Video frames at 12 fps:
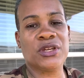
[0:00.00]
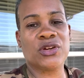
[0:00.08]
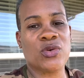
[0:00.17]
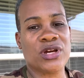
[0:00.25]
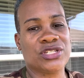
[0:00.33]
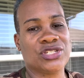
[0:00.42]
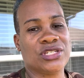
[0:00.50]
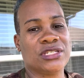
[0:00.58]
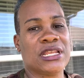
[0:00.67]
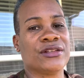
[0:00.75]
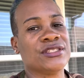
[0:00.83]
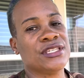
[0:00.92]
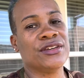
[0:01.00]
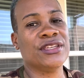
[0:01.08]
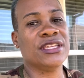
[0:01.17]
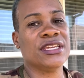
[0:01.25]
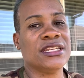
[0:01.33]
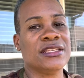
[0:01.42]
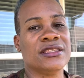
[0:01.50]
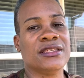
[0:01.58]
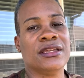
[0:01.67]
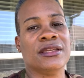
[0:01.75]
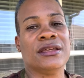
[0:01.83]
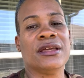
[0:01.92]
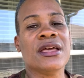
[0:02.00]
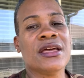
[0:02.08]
question. I'll tell you anything.